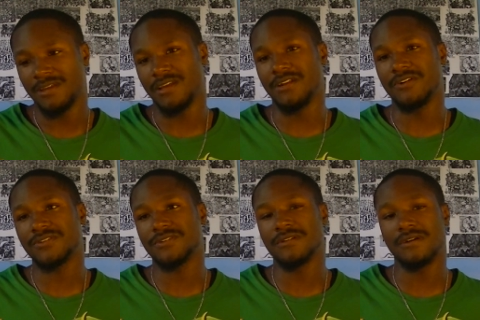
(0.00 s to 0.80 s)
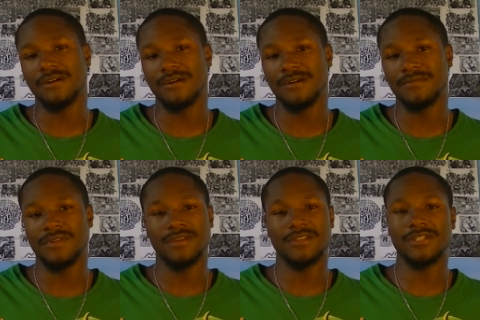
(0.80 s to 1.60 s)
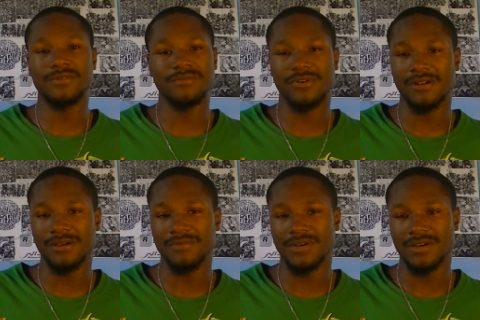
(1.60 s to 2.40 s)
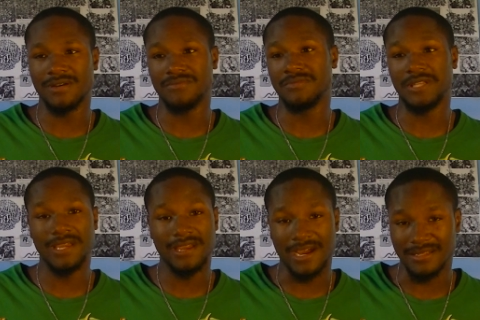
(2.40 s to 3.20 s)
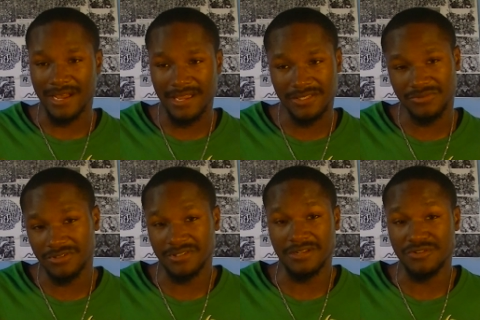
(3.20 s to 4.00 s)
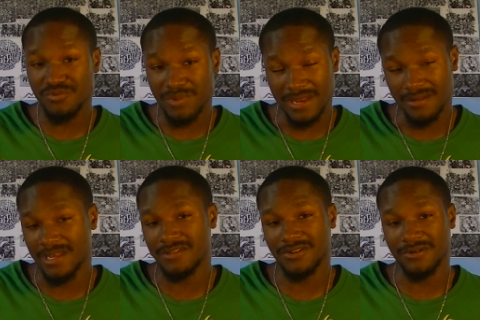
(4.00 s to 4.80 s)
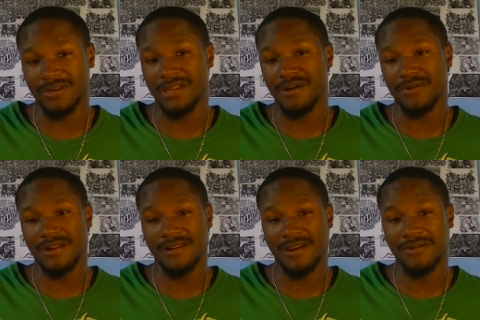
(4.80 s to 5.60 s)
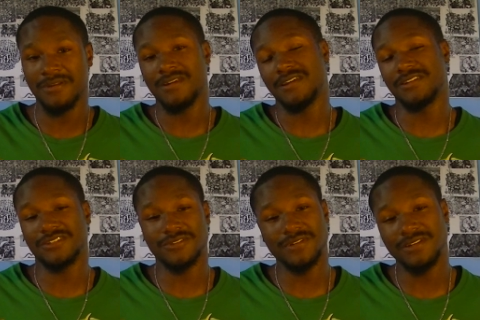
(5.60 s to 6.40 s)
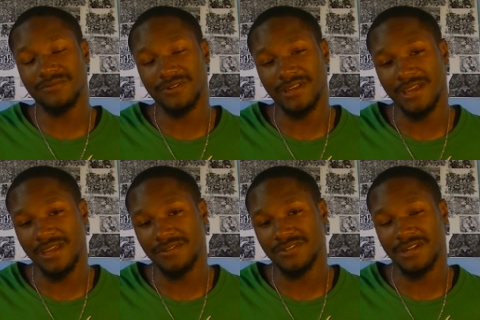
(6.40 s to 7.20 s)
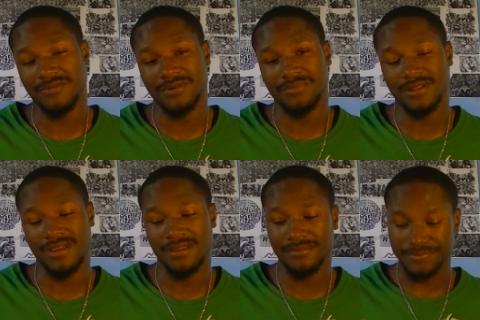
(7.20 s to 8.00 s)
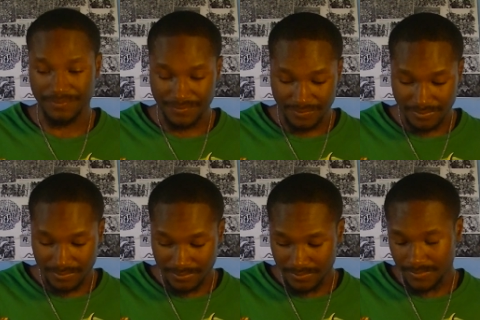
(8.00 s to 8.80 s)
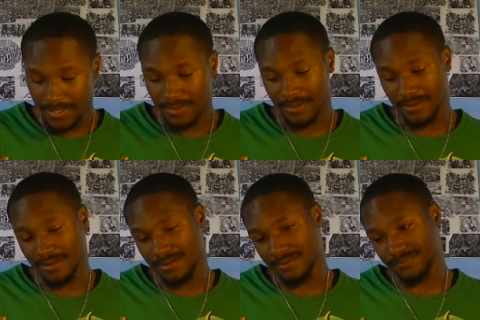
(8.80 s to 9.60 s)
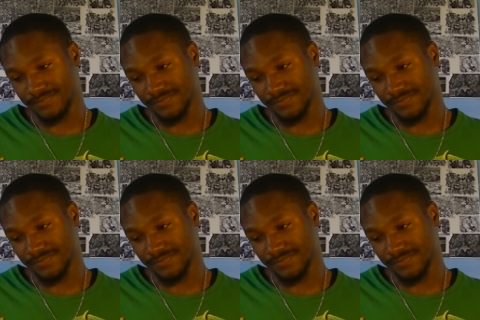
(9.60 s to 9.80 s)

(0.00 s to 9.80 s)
And also, uh, someone brought up um, Dead Alliance, which is a new beta that's already out right now. It's so many different games that I want to play. Um,